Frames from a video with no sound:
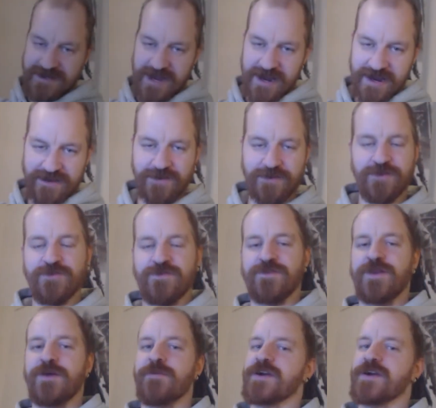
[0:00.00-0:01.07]
Hey guys, Adu
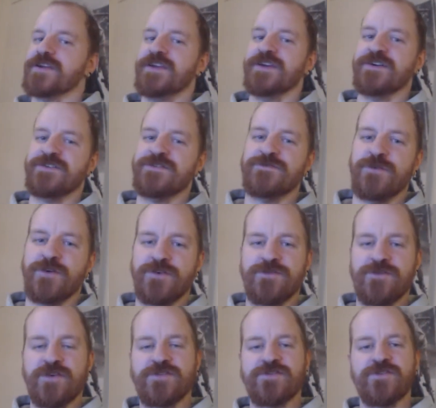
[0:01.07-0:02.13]
from Denmark here. What
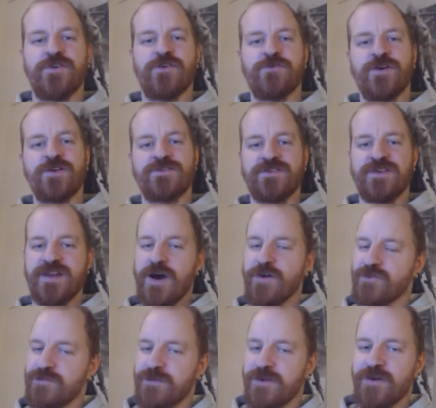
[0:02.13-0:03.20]
you just saw was the
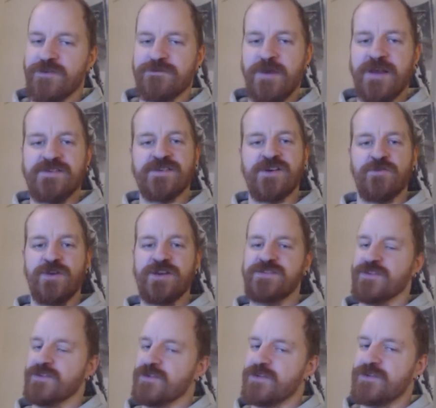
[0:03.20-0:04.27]
announcement of Magic
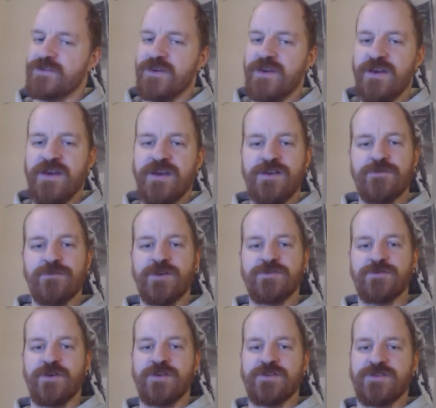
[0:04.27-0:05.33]
Origins,
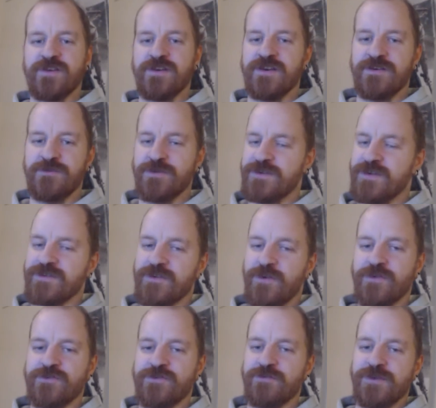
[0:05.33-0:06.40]
which is
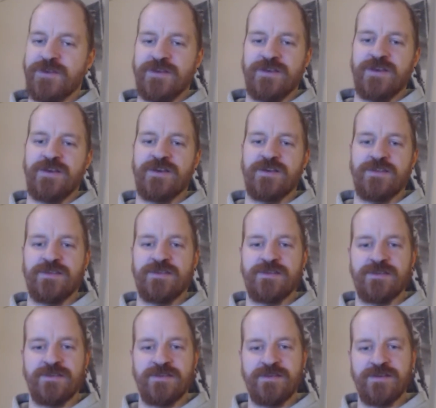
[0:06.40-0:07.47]
going to be
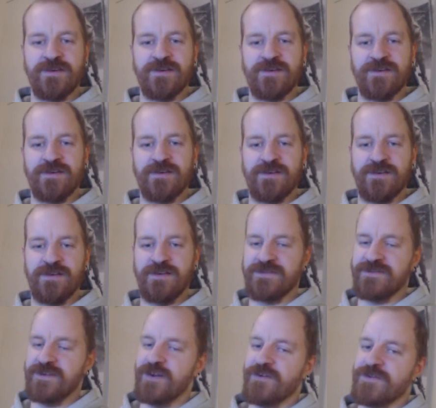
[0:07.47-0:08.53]

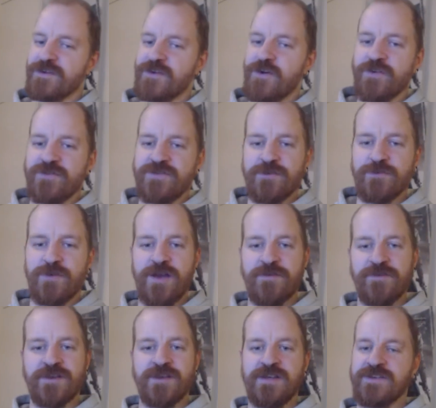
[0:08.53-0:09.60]
instead of the core set we're
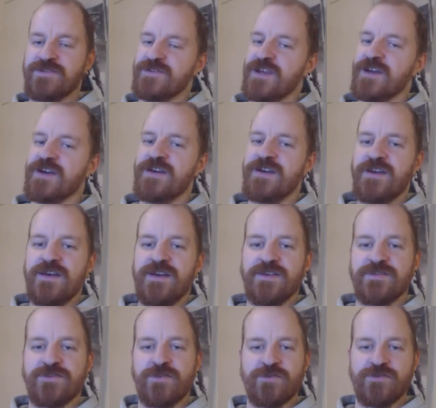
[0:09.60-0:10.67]
having each year,
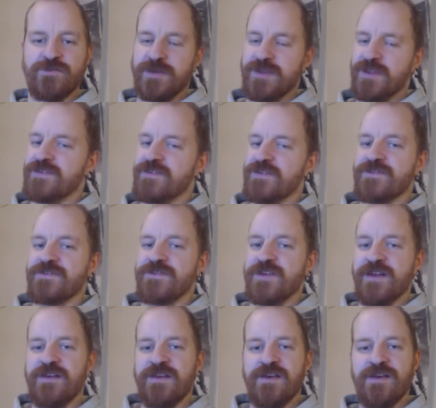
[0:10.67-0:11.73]
it's going to be this
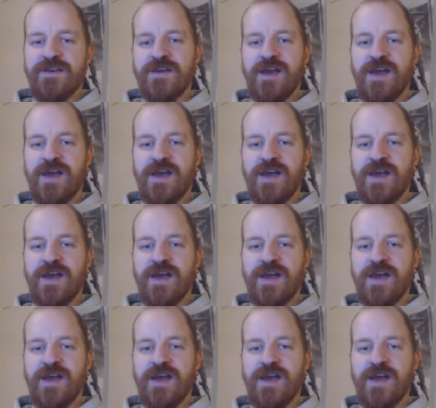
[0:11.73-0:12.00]
instead.